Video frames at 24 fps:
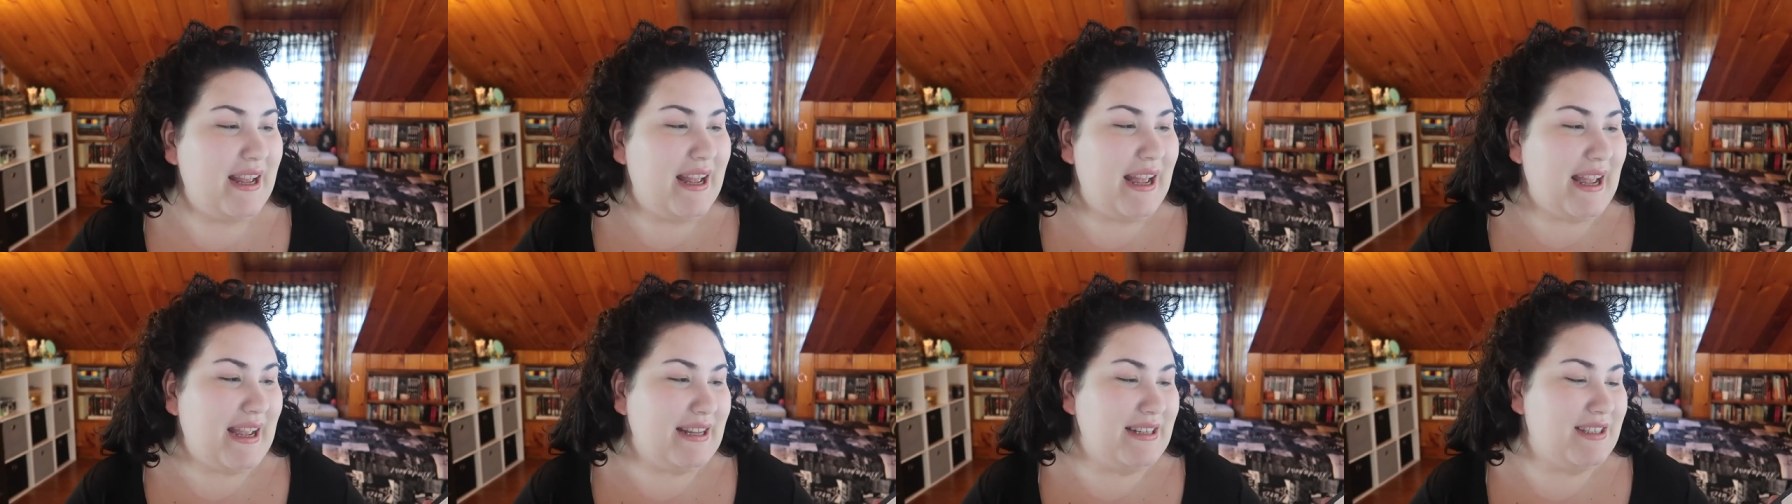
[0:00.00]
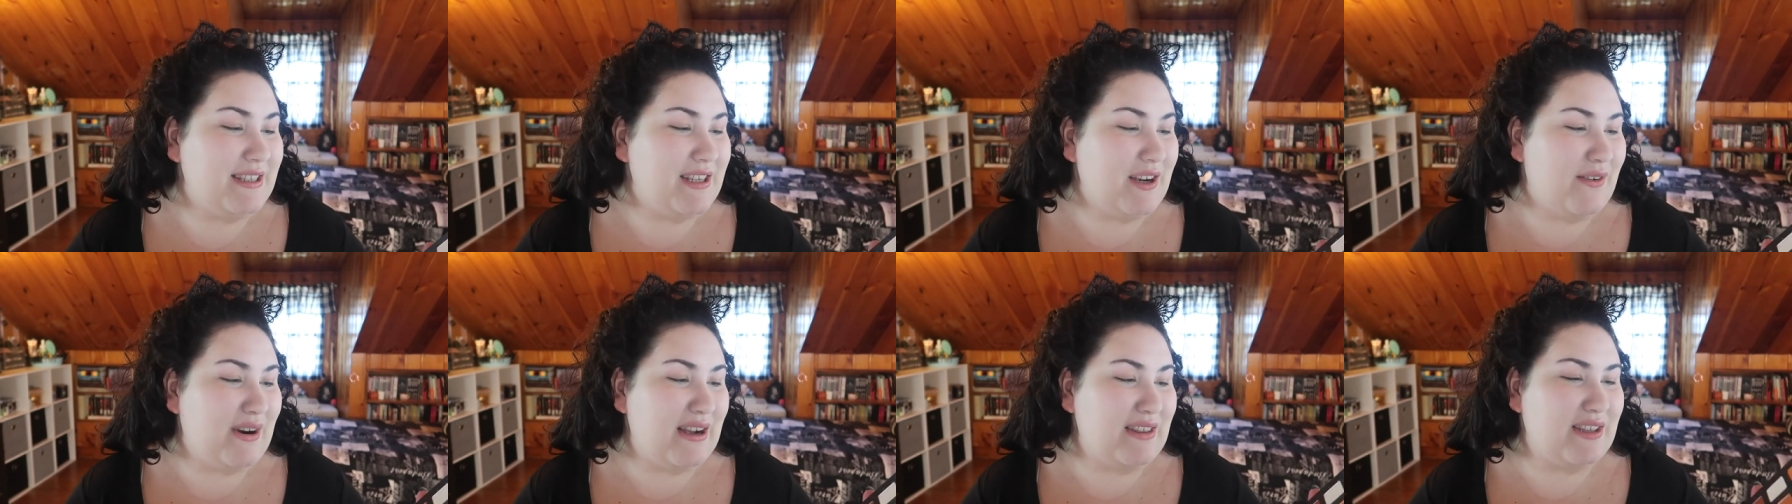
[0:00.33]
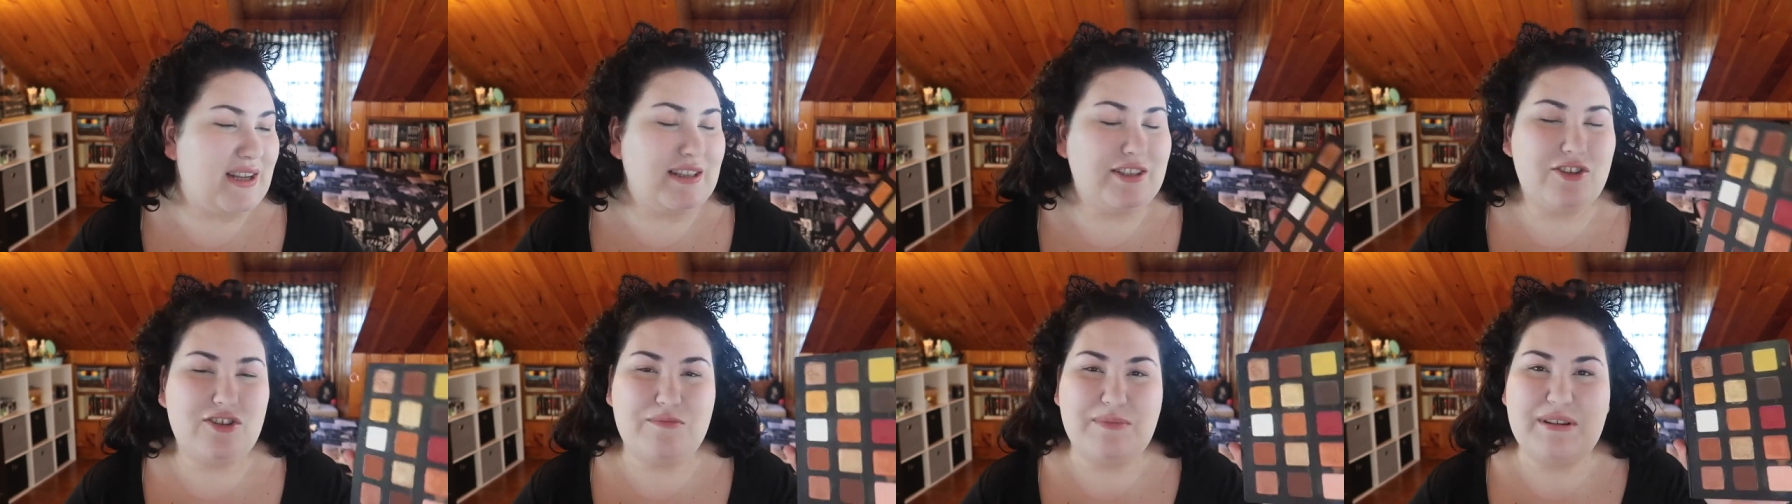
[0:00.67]
And so I
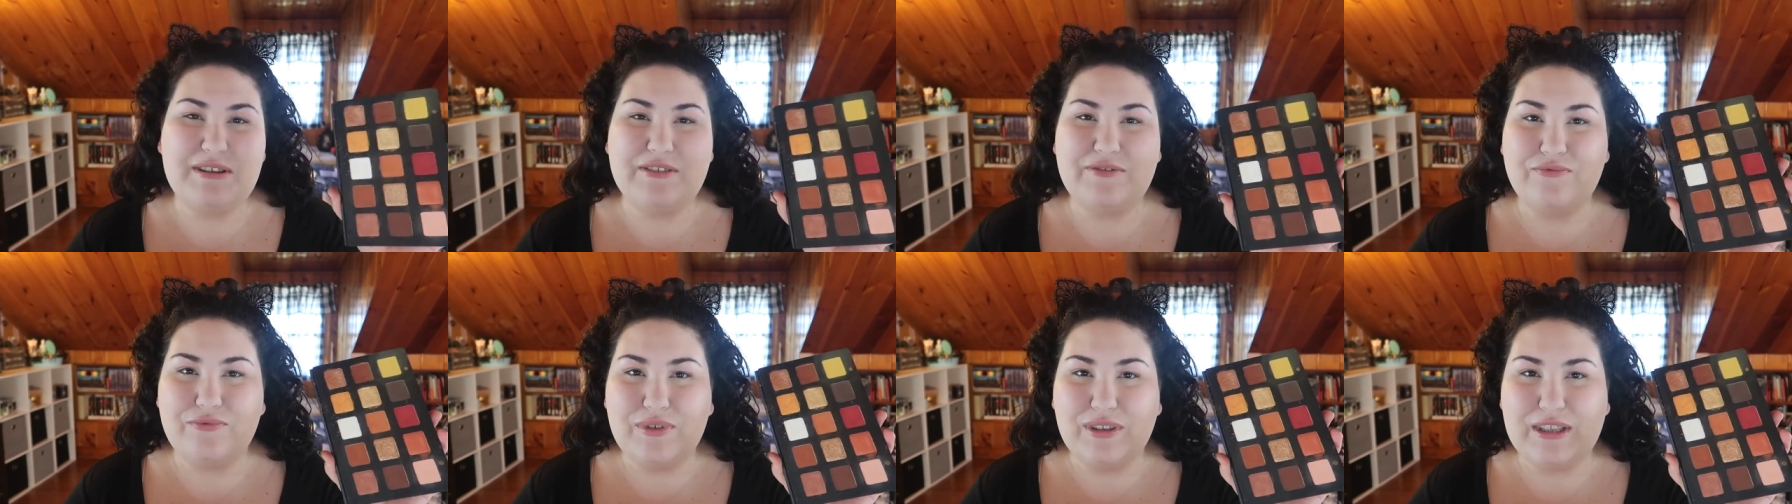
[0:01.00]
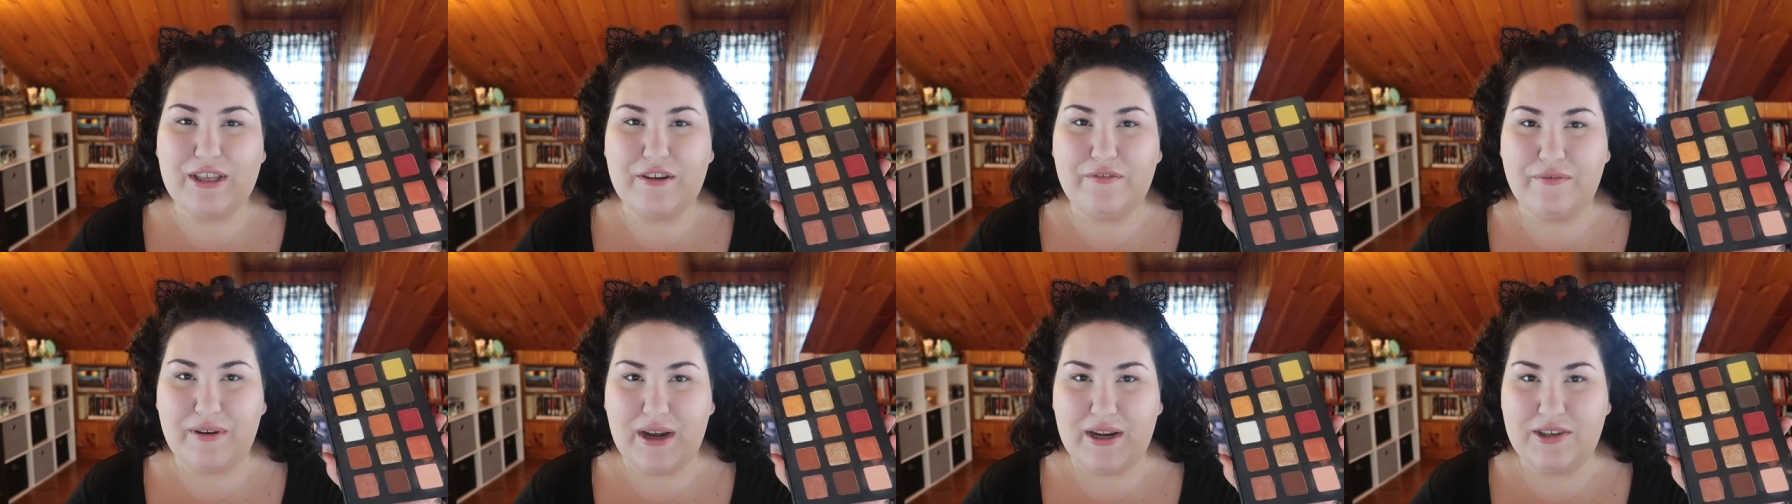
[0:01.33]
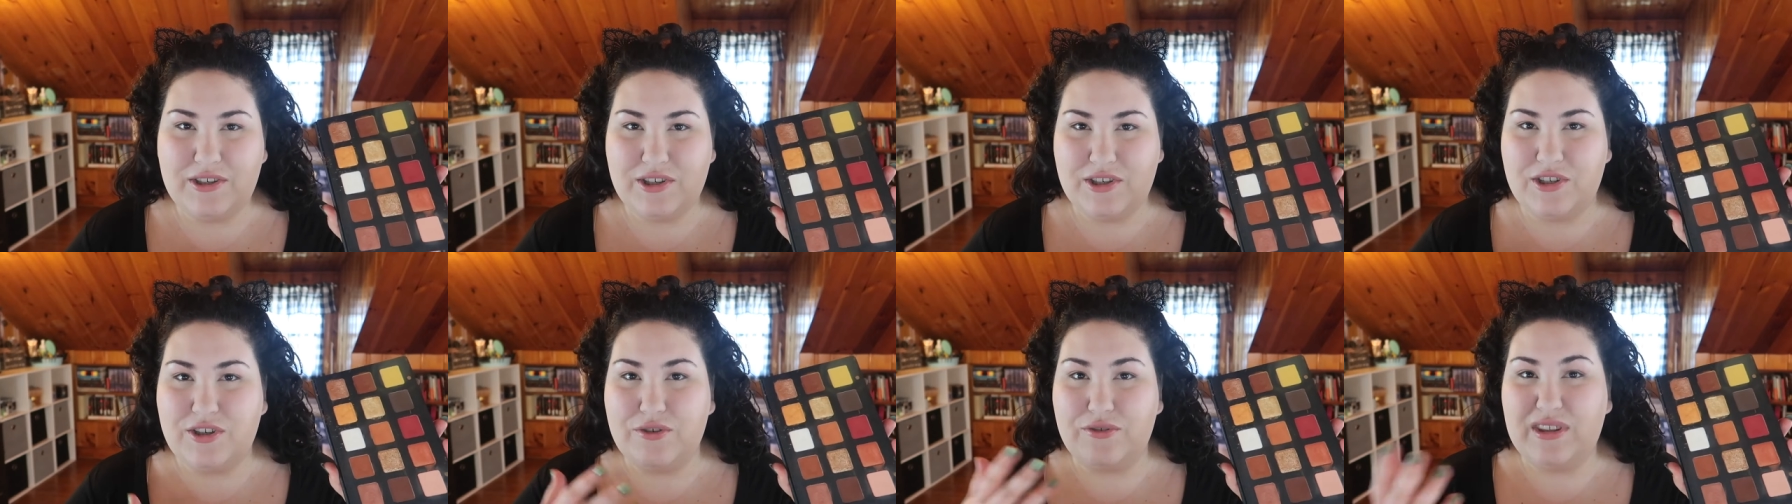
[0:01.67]
thought this would be really fun
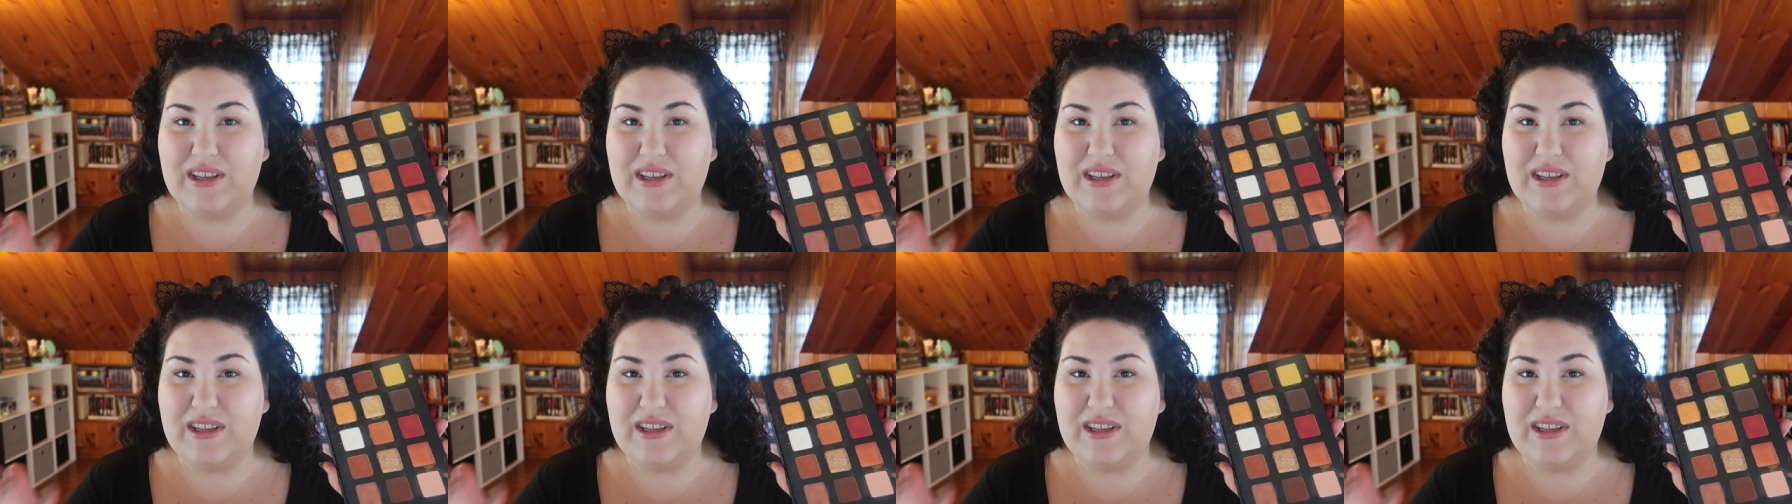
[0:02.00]
to do